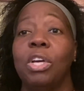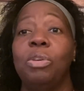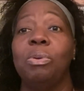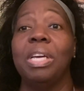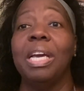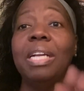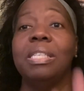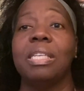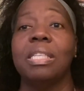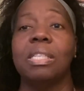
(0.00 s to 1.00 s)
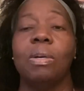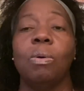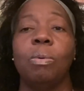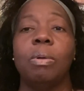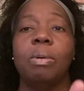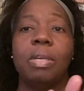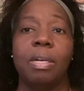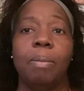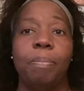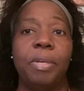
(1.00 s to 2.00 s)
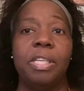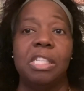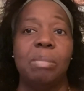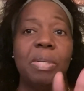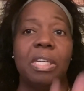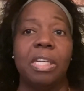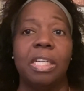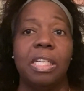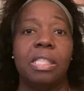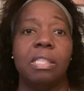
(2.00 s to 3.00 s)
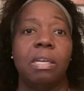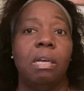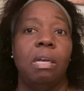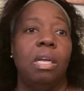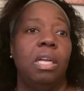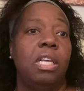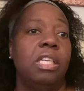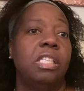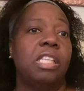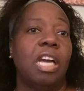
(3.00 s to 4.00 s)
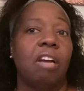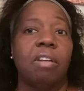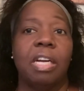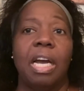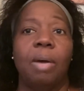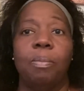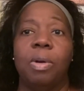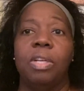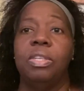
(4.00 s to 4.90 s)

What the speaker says: You can't just go get a business because Sarah got one.